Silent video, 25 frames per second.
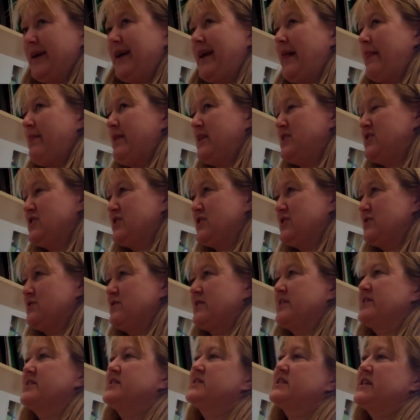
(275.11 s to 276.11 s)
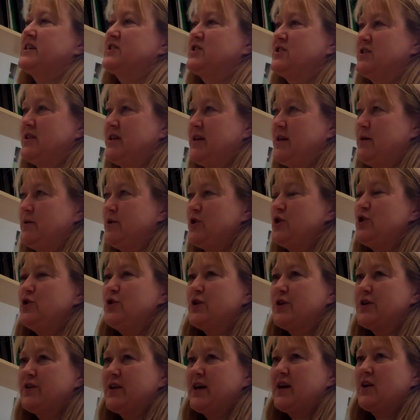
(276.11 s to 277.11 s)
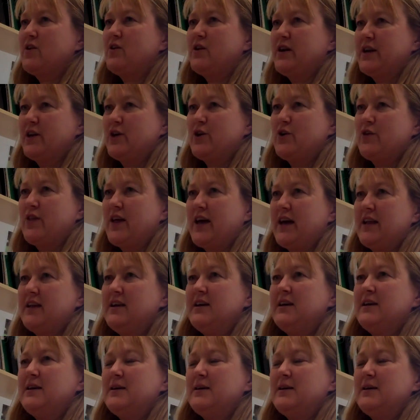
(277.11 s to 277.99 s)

and they're just not going to touch it, Howard. You know that, I know that.